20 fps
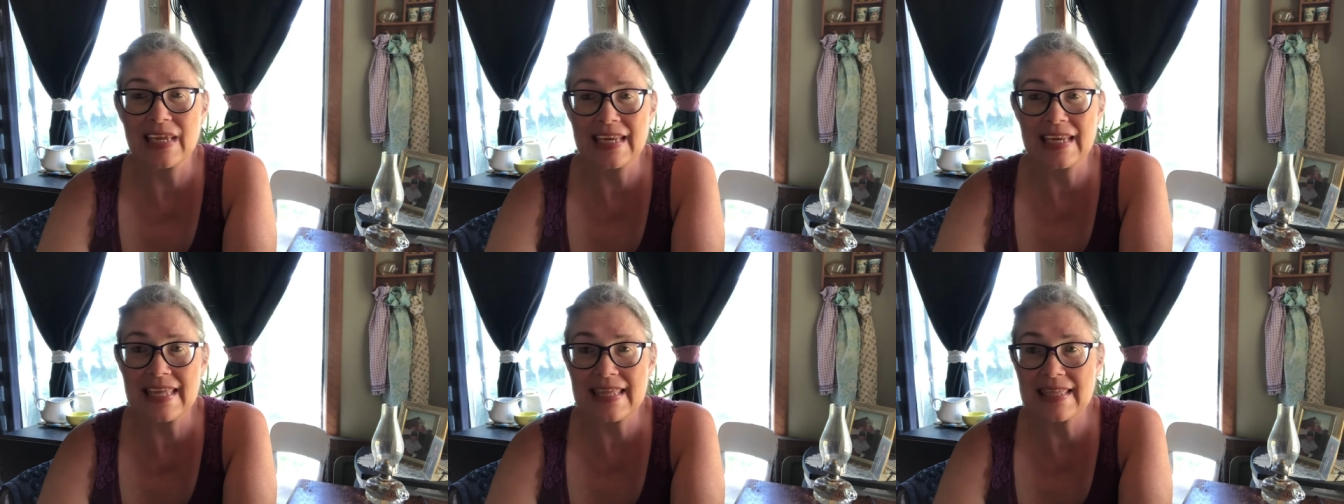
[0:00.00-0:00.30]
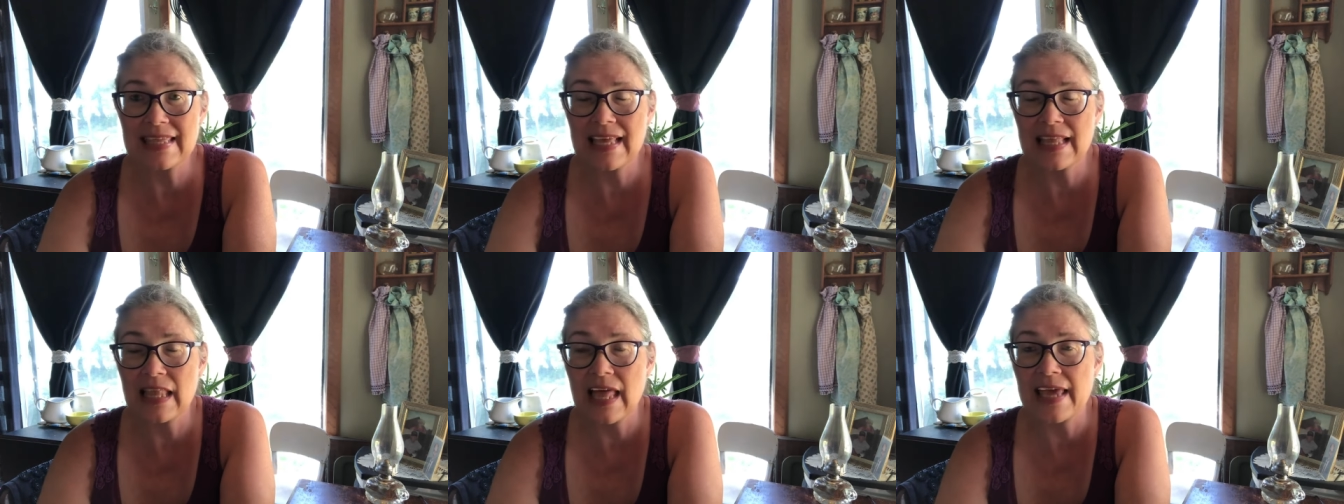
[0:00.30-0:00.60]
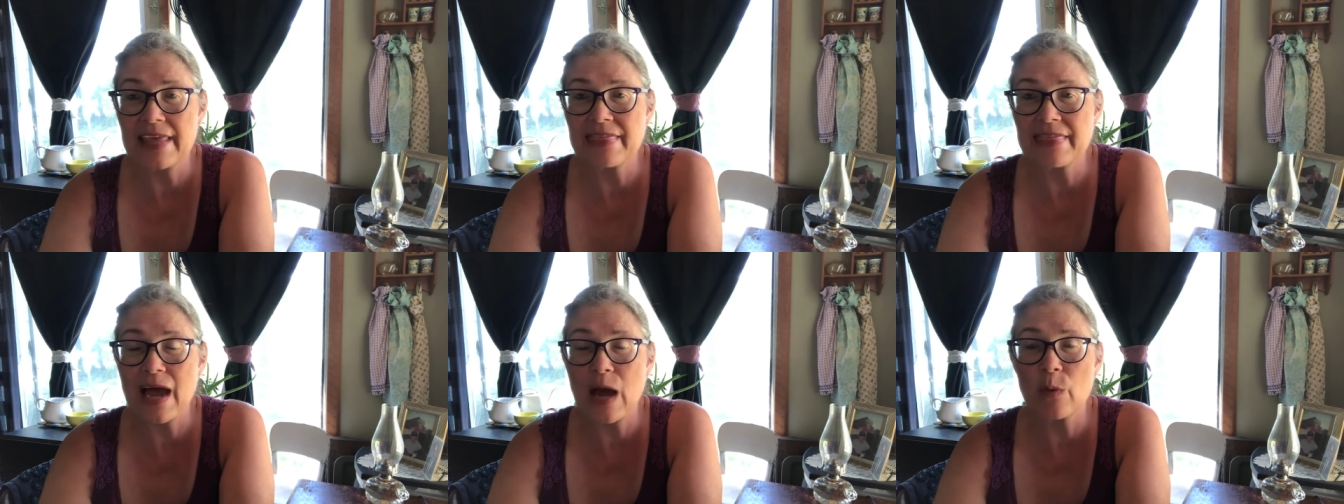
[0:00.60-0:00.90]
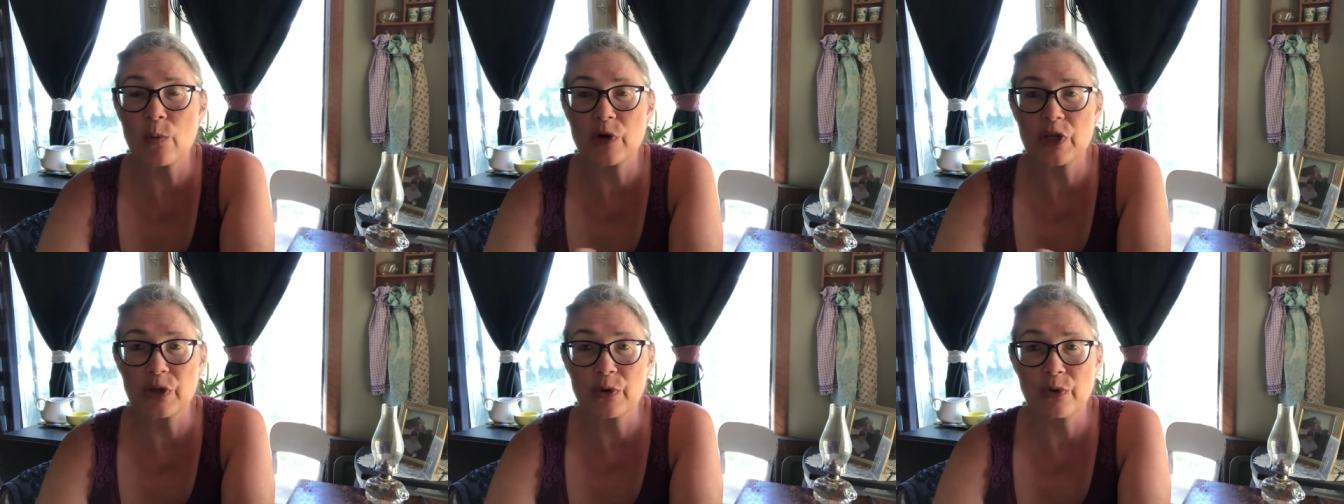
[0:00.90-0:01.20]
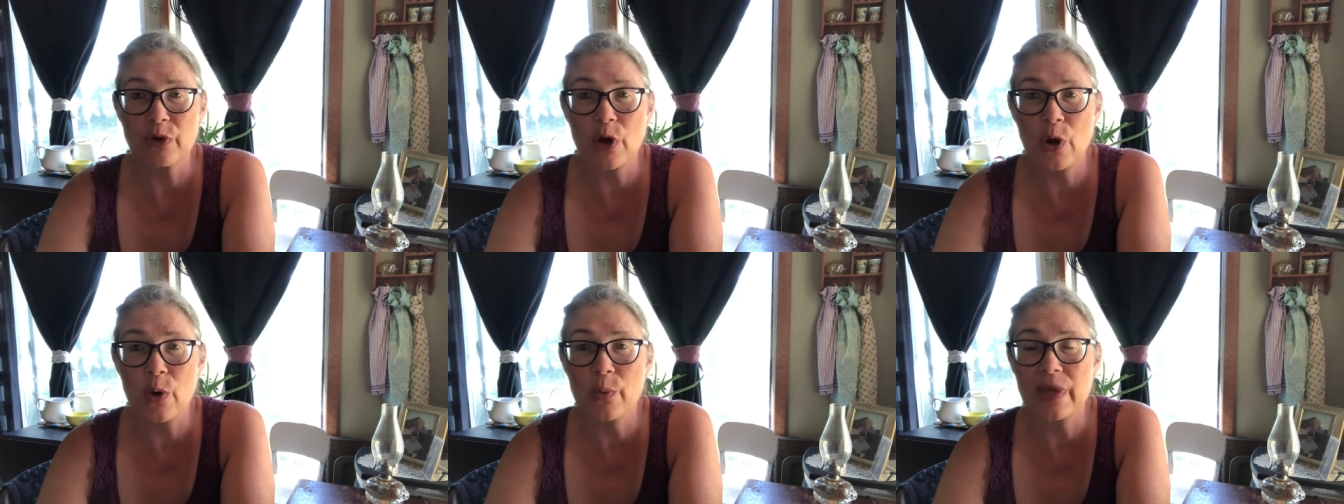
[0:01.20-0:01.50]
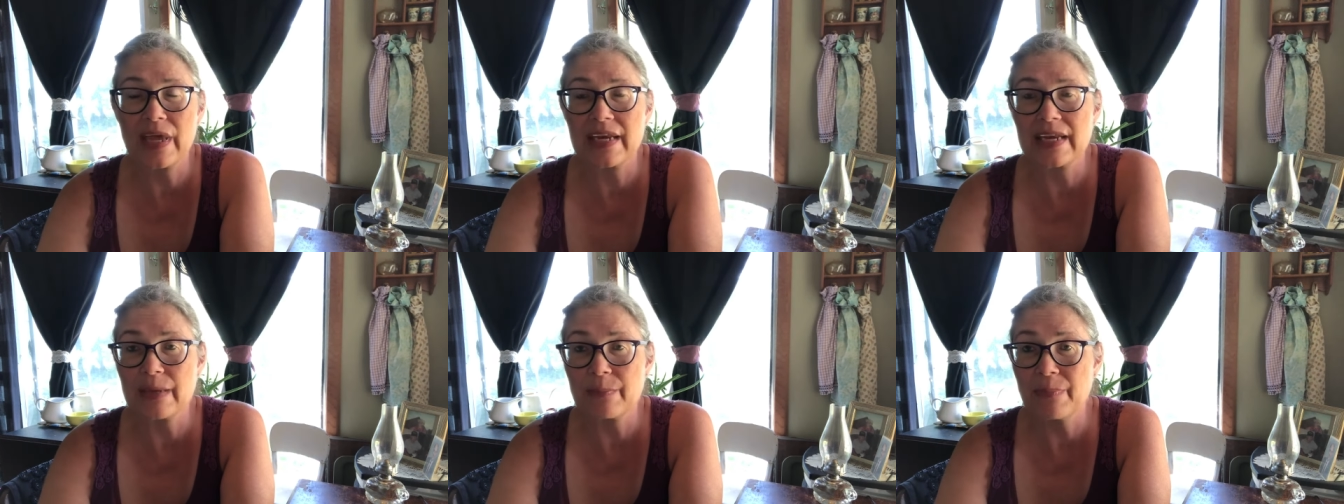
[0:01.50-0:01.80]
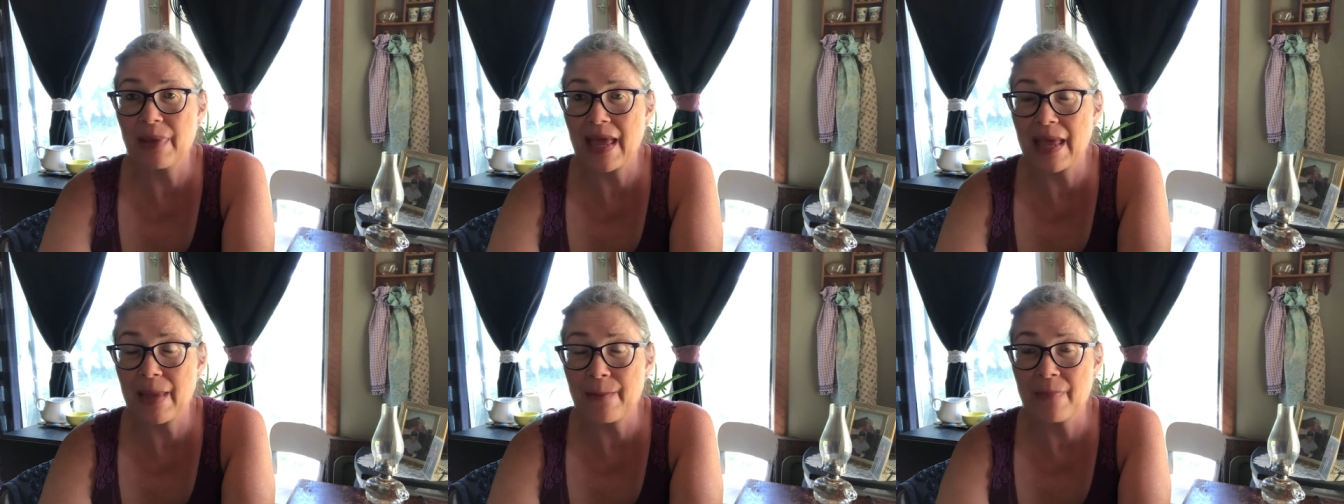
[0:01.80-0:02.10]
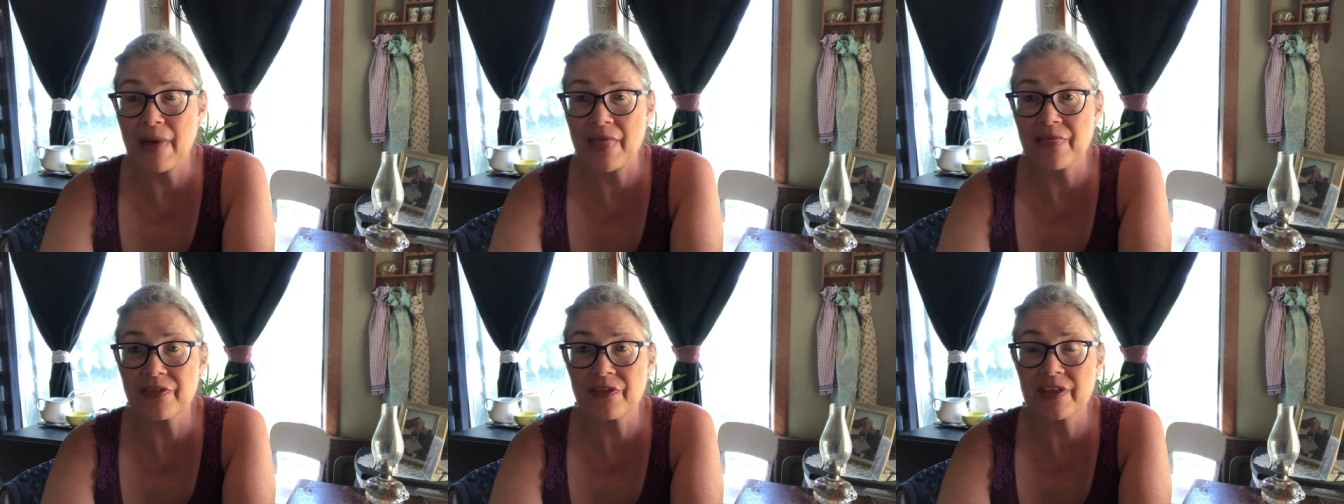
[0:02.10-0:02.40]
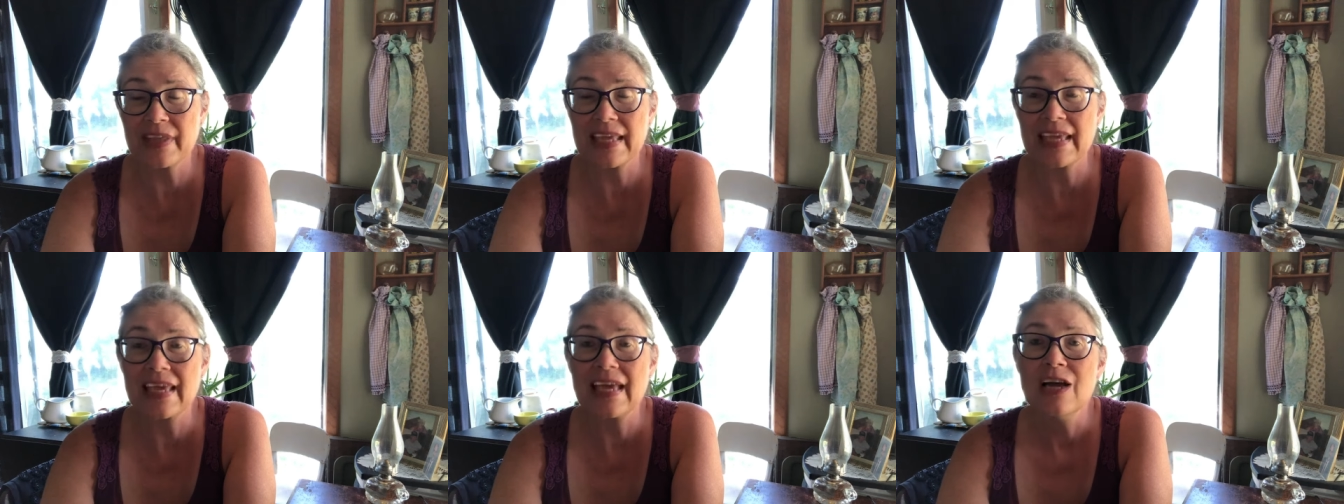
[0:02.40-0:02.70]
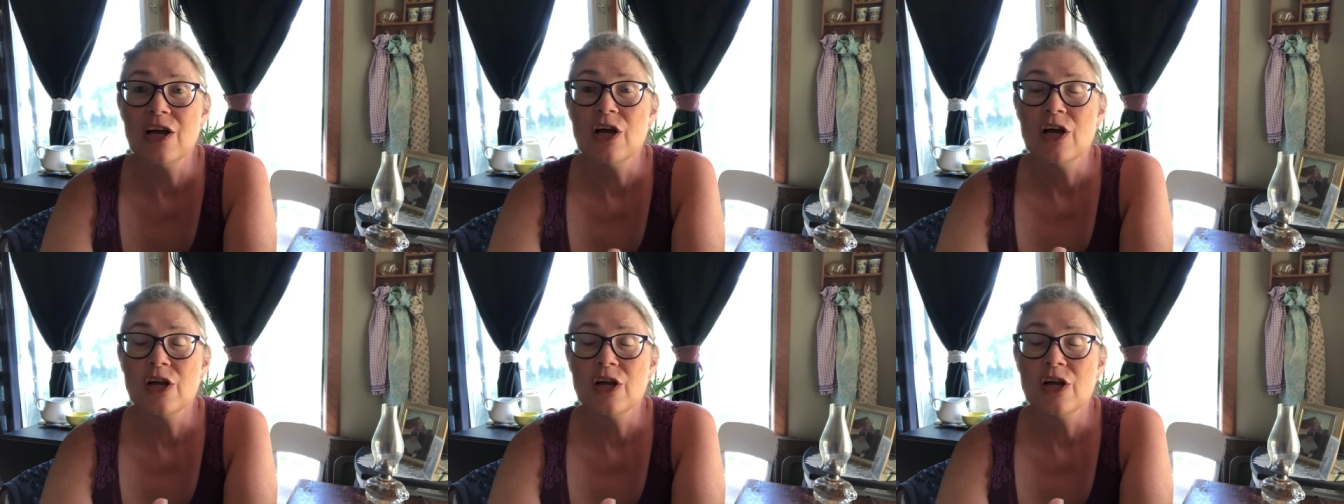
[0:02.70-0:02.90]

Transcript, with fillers: anything like that where you go in and pay monthly